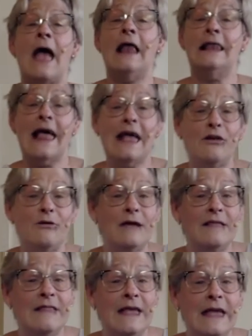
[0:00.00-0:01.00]
And later
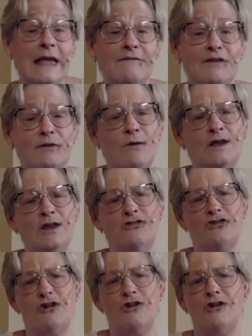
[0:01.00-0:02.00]
in the evening when you
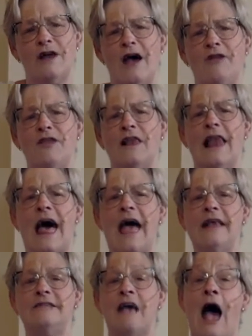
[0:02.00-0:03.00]
turn out the
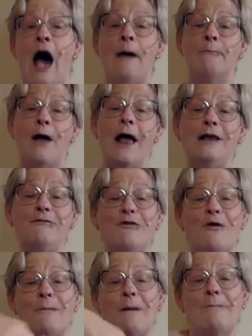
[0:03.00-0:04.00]
lights, I'm ready
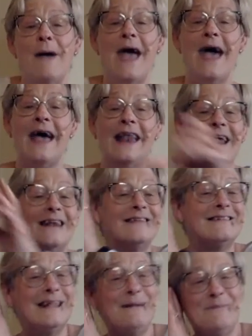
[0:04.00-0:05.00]
for my bed and a
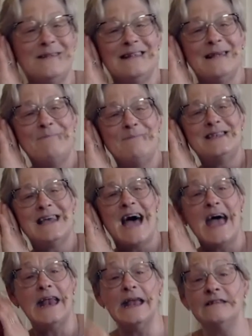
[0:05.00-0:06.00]
sleepy, sleepy
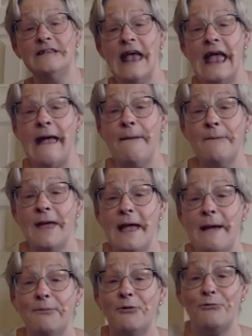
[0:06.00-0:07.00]
tight. It's a hip,
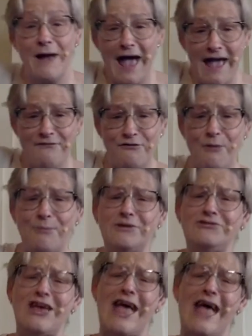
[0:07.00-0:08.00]
hip, hooray for
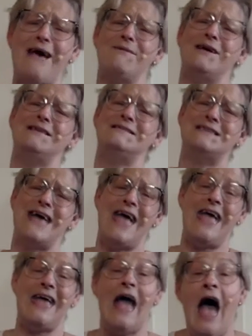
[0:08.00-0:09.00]
pajama
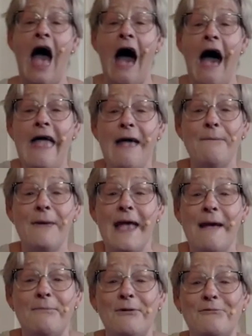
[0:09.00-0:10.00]
day. A hip,
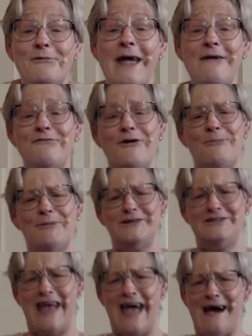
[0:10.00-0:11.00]
hip, hooray for
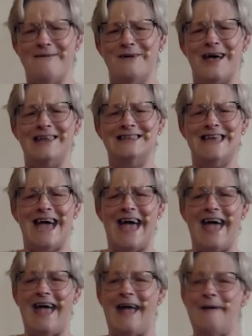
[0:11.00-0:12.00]
pajama
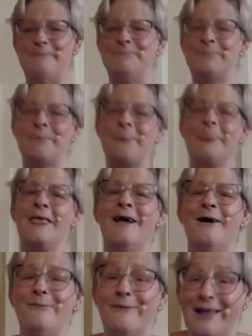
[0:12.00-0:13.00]
day.
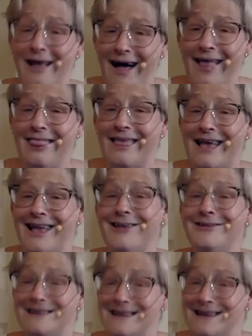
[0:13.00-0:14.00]
Well, I think
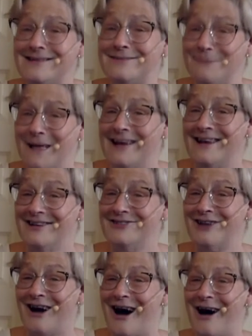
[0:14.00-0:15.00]
you did a splendid
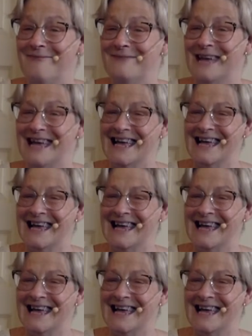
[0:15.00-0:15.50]
job.